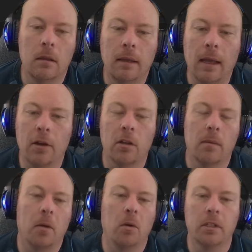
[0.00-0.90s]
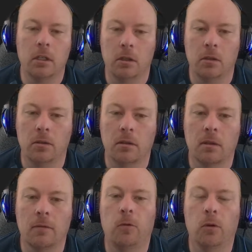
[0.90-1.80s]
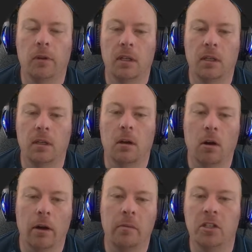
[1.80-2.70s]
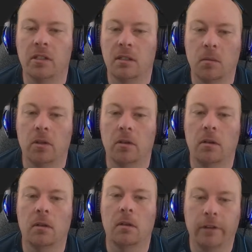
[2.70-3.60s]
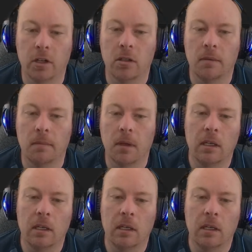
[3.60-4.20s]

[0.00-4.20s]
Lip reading: The algorithm I'm going to use for the rImagesSimilar function